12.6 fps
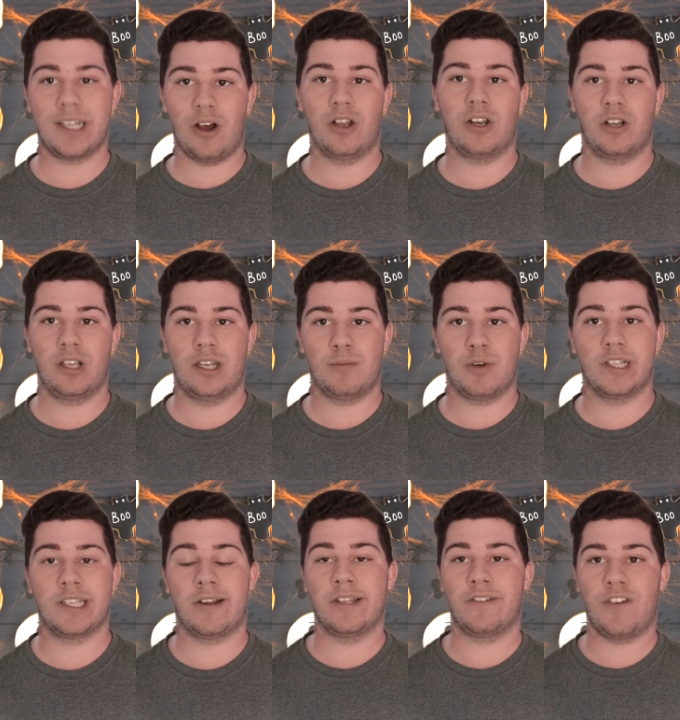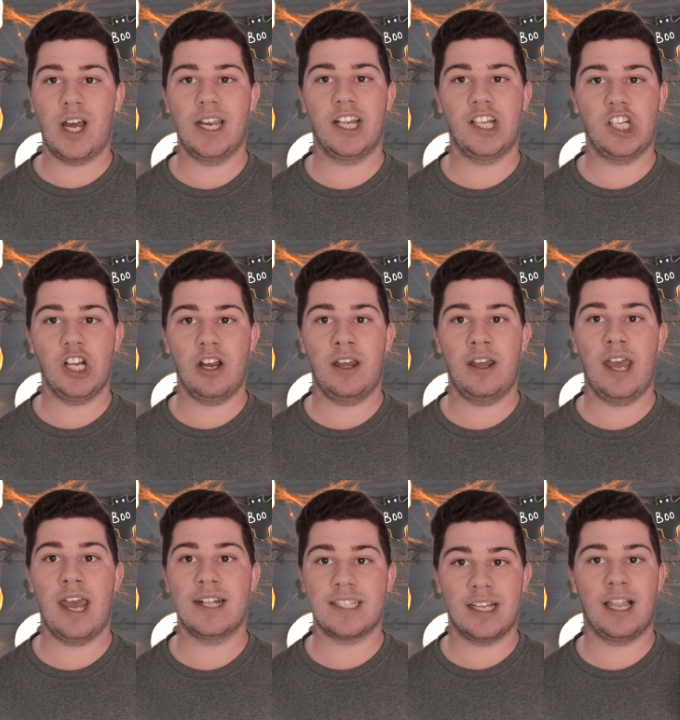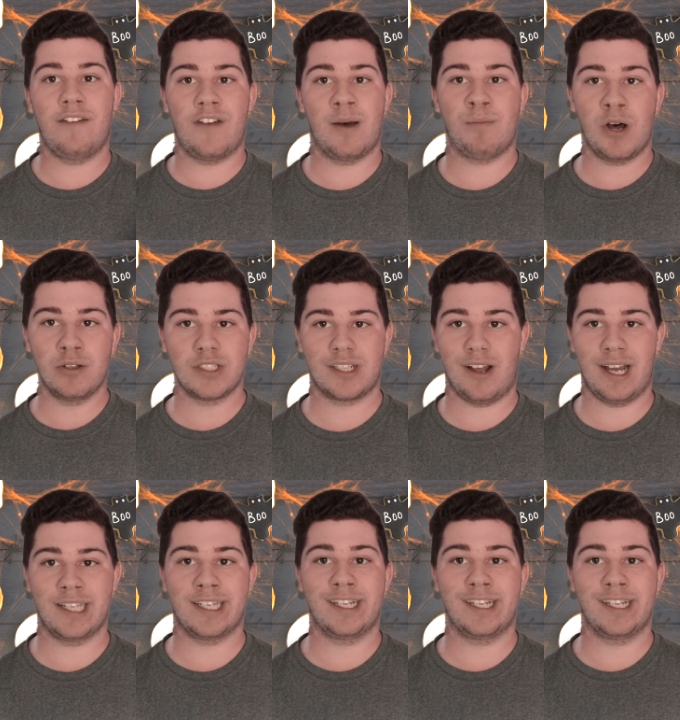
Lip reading: on early in the morning. So I was finding that show until I found Poltergeist,